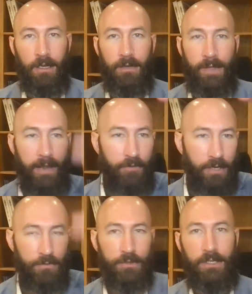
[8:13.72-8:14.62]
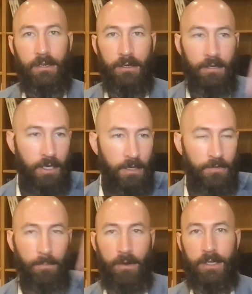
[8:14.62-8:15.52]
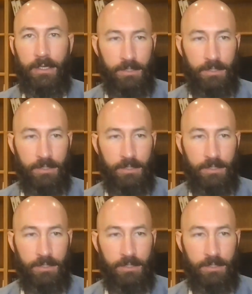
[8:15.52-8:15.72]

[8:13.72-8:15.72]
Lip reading: of every other year. The market